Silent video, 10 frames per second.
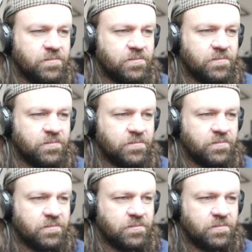
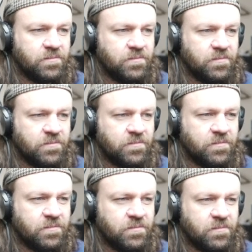
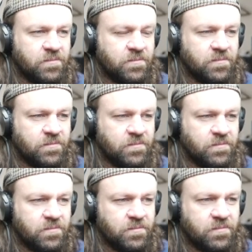
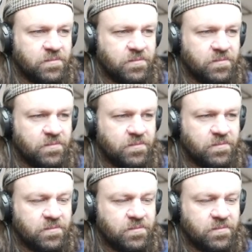(not speaking)